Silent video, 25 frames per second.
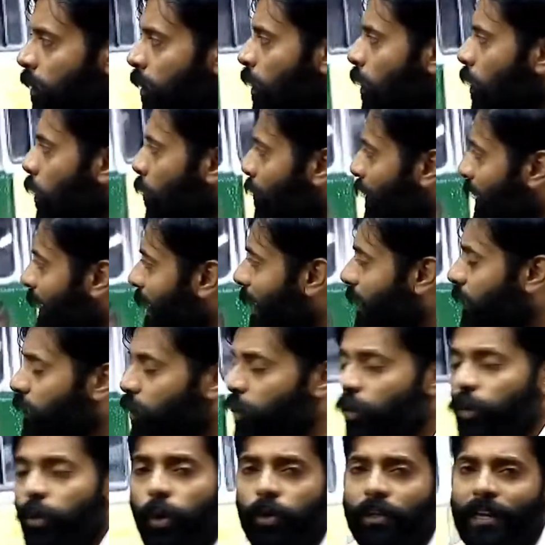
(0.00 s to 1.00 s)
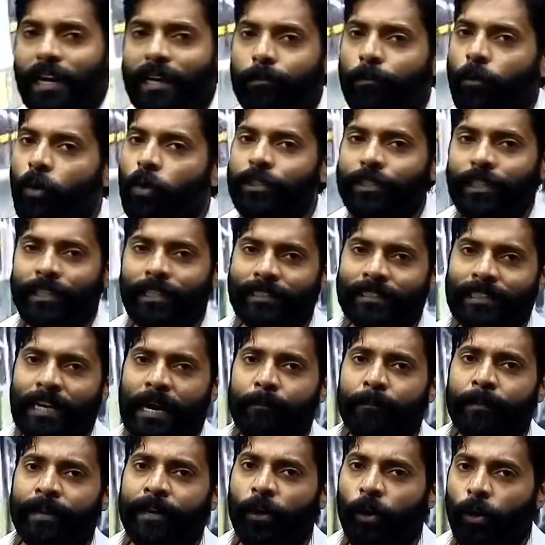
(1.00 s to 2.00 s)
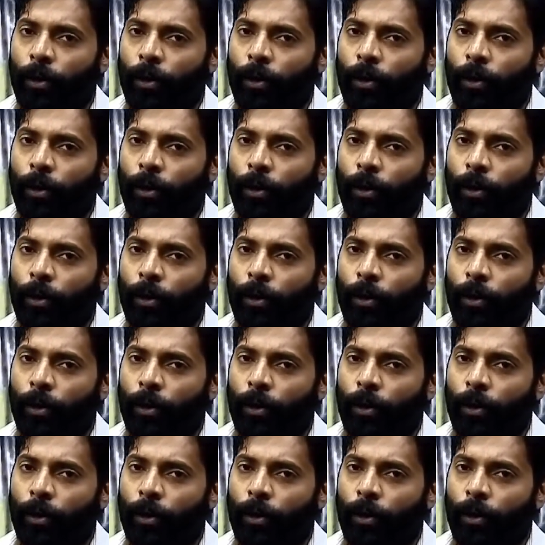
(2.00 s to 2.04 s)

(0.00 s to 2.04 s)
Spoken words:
we get to know that motion is happening or